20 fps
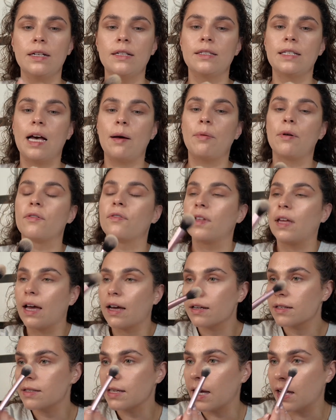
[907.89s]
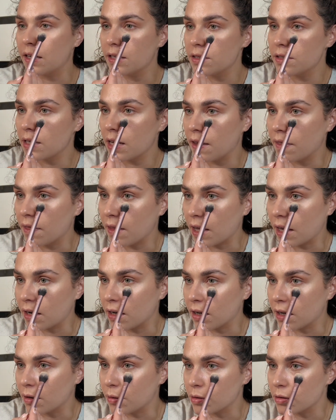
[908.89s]
Tap off the excess, and
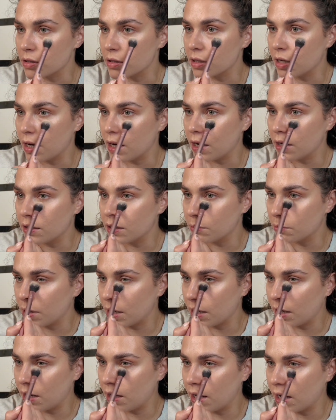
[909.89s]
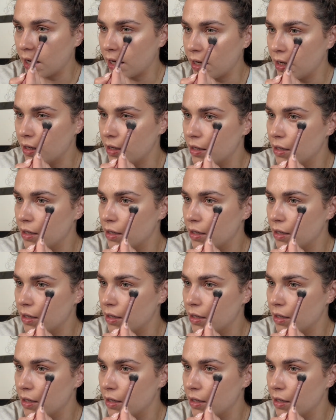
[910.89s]
then I will start under my eye